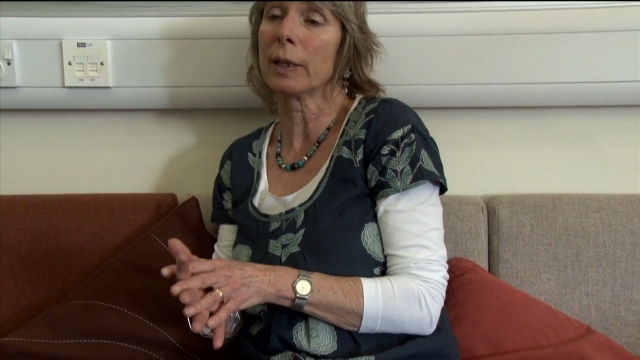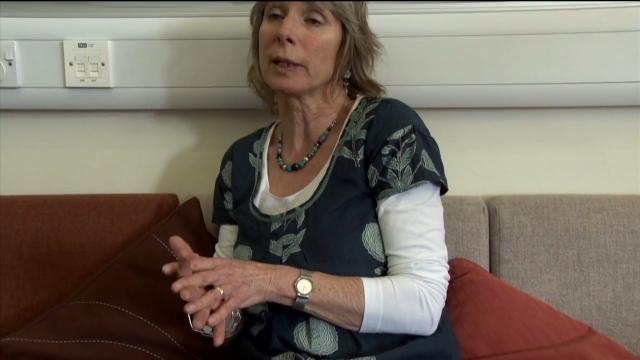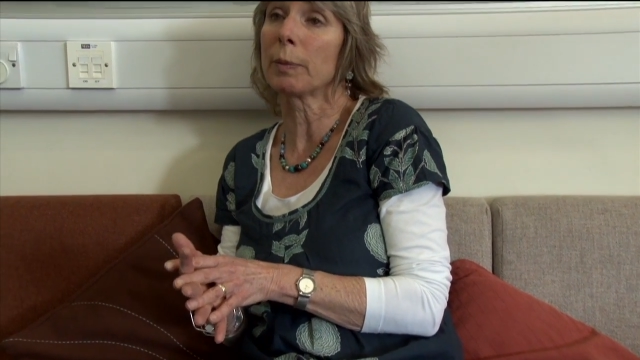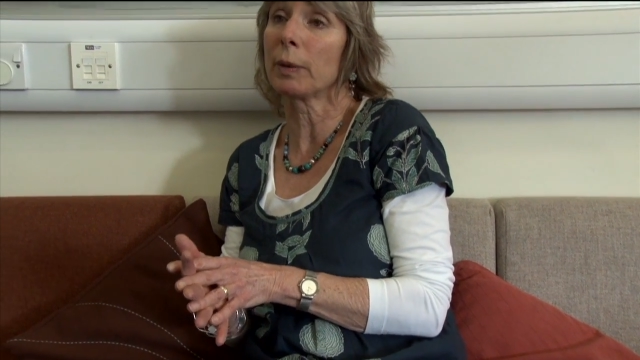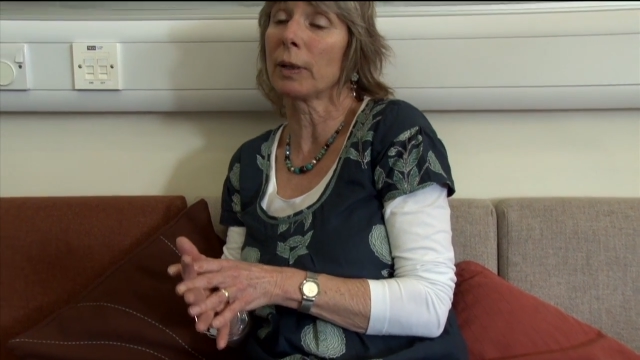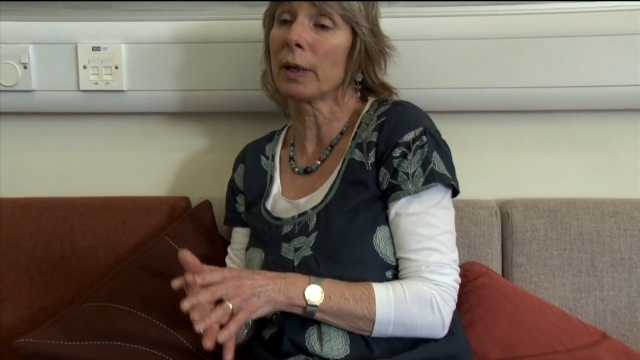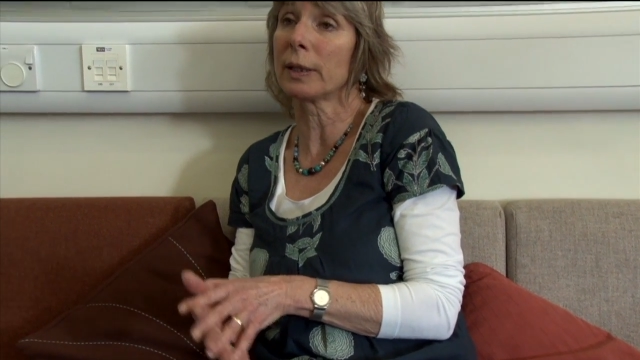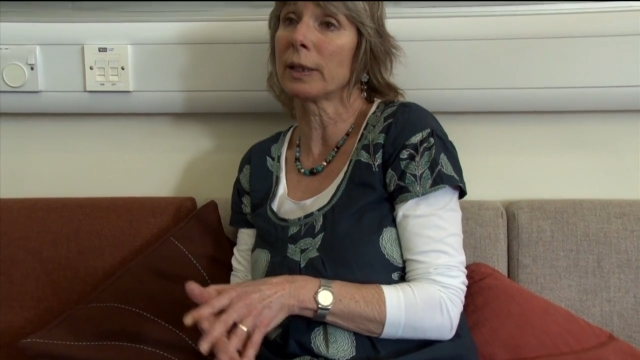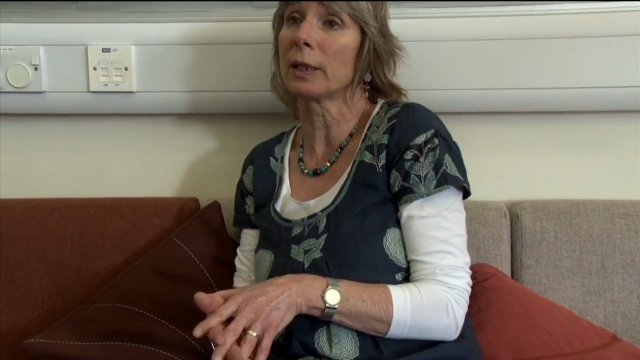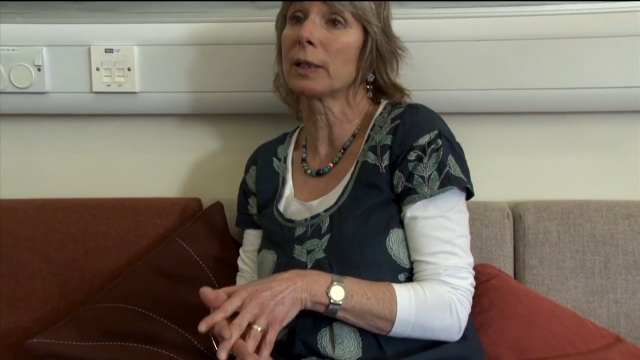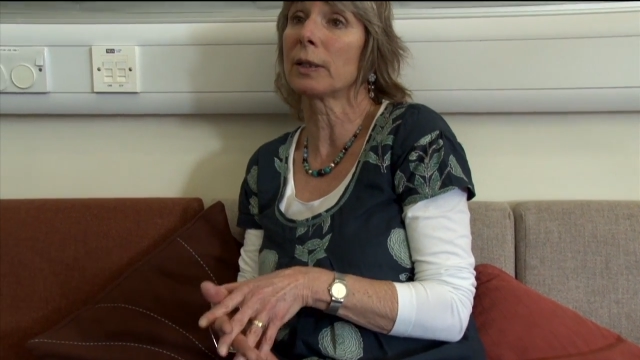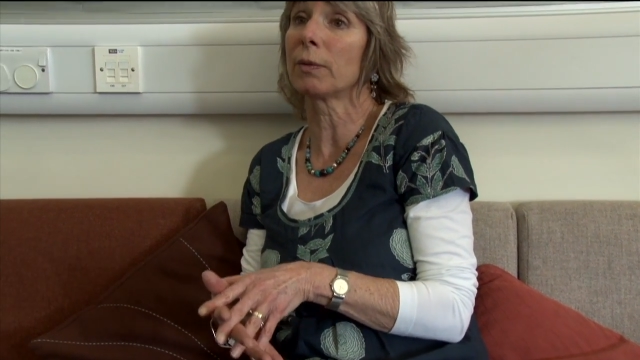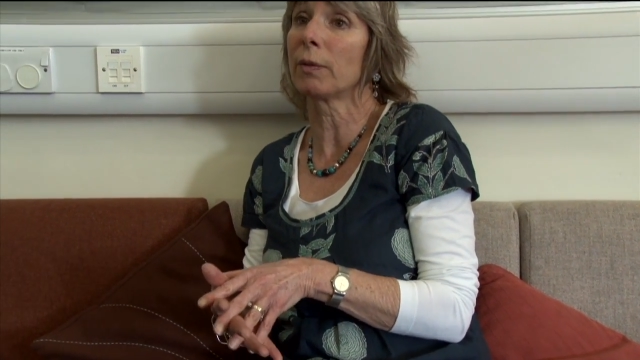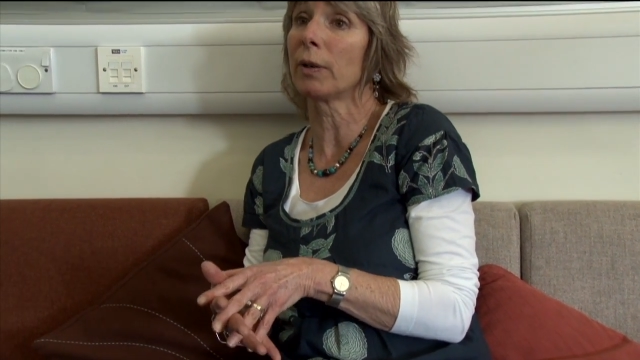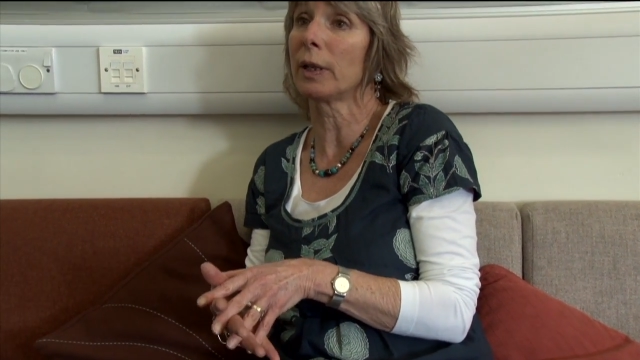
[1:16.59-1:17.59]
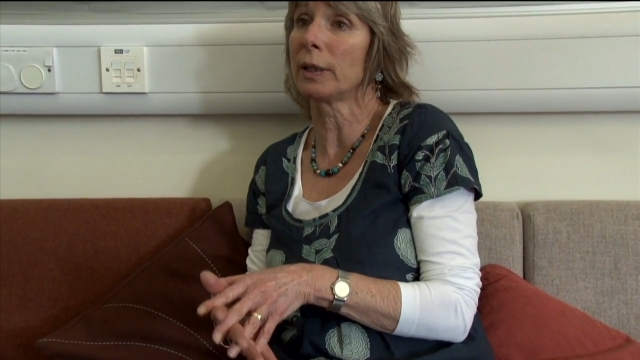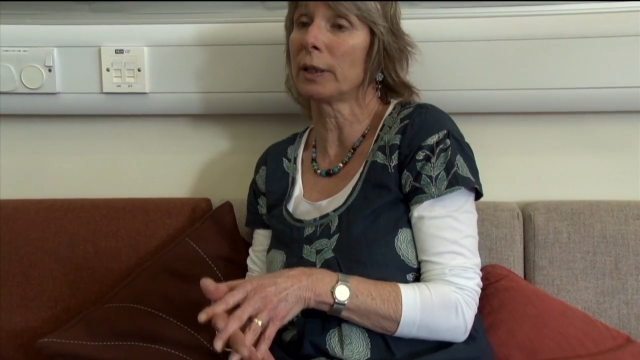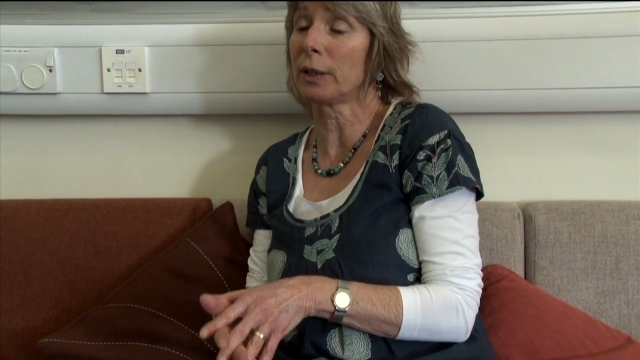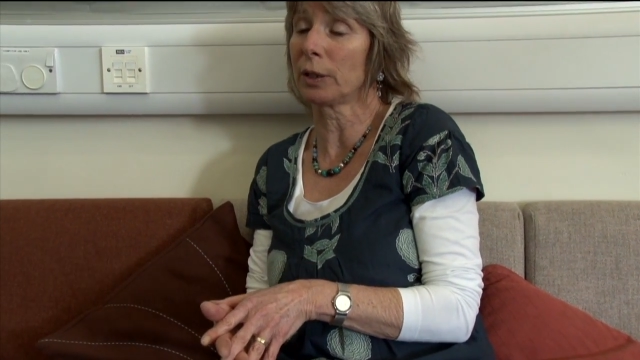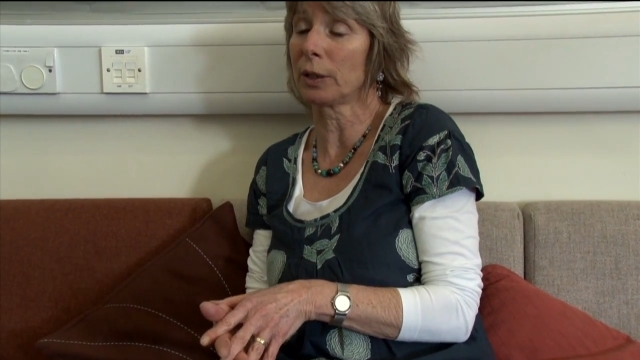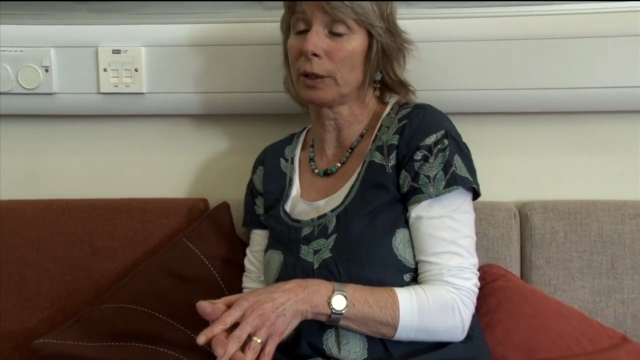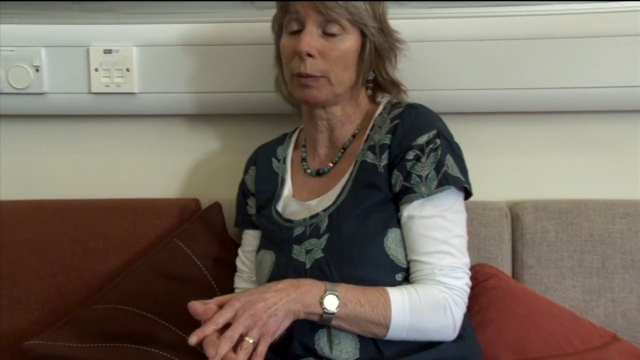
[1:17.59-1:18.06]
it's been identified
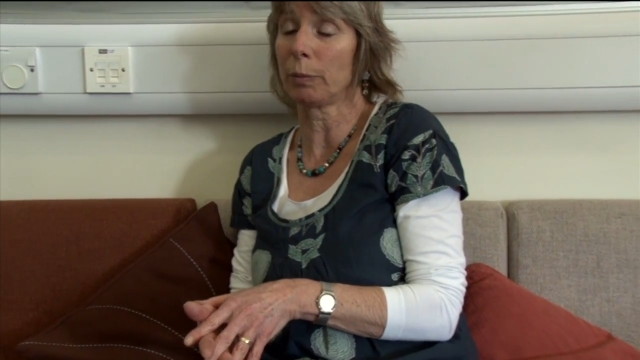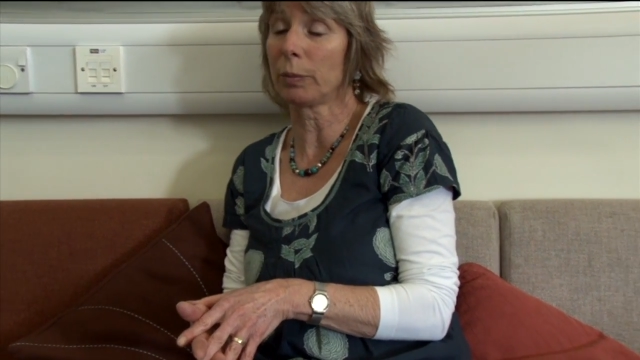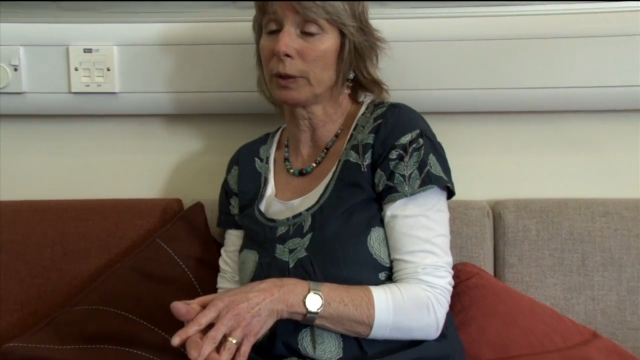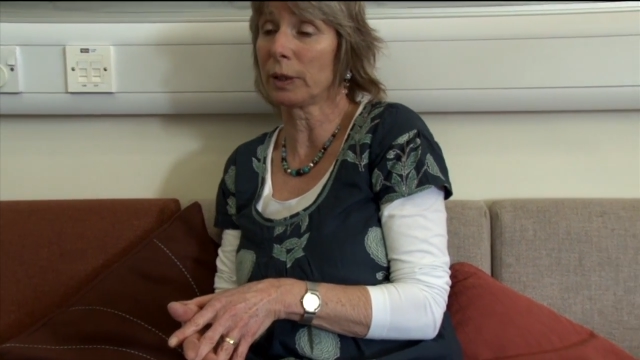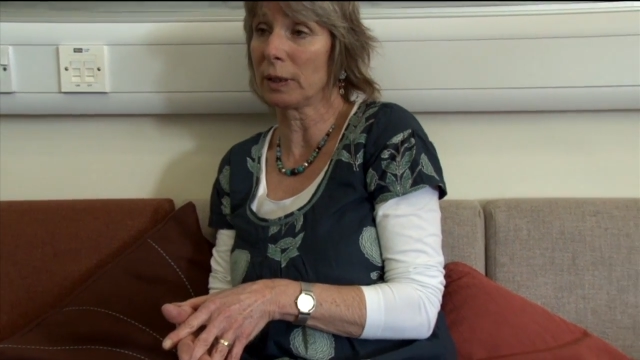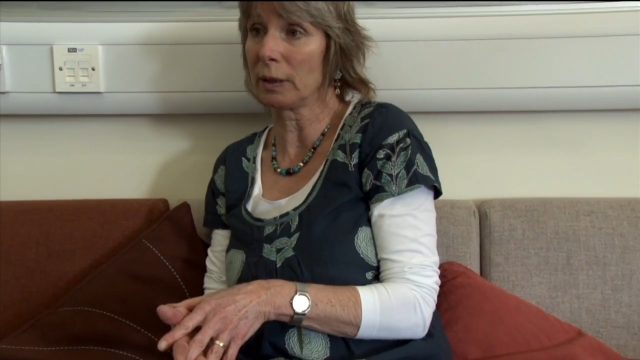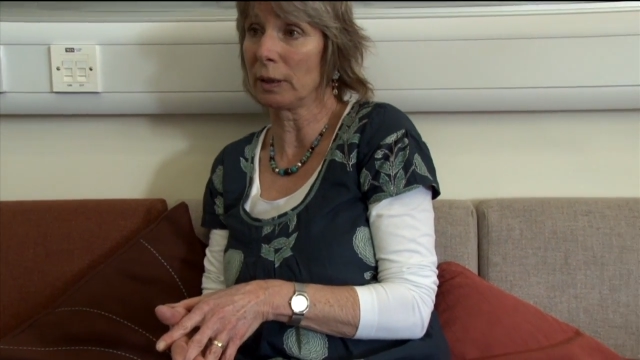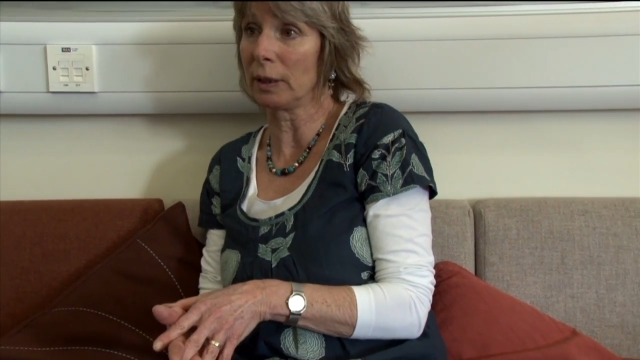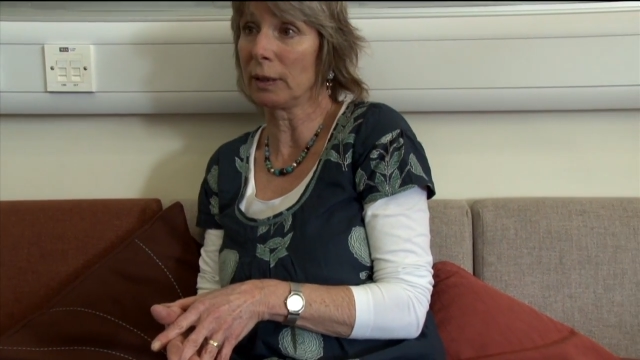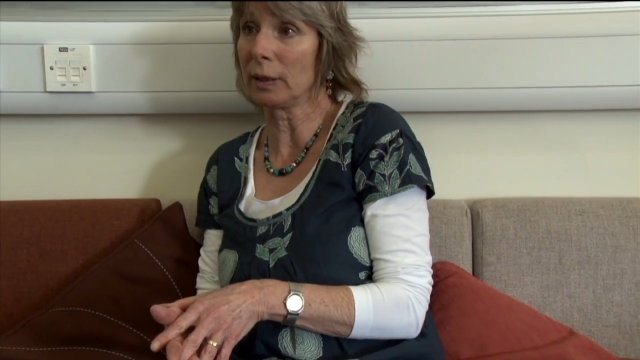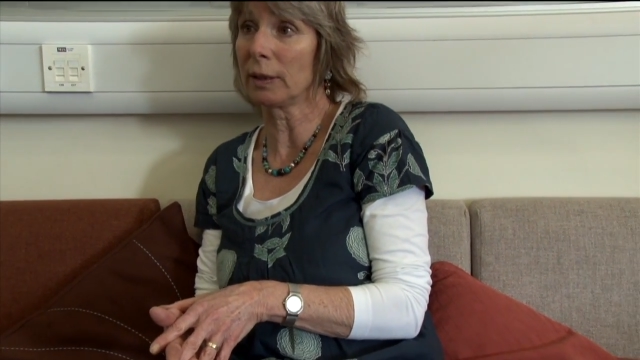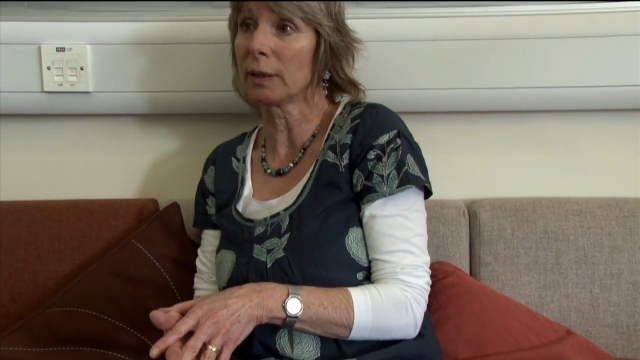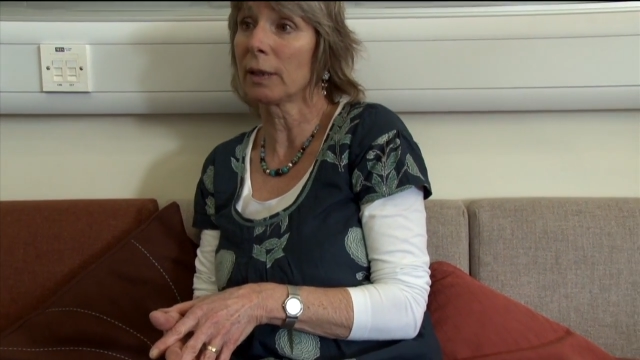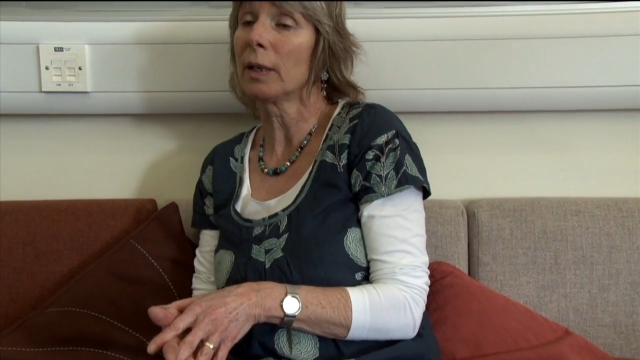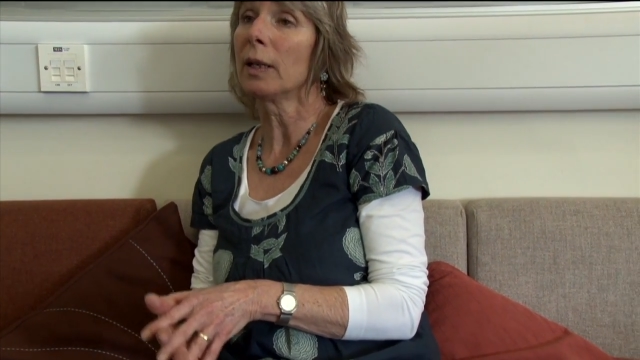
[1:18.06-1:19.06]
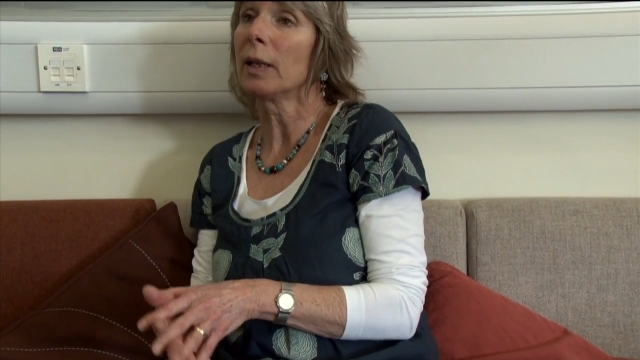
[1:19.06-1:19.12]
additional input is needed,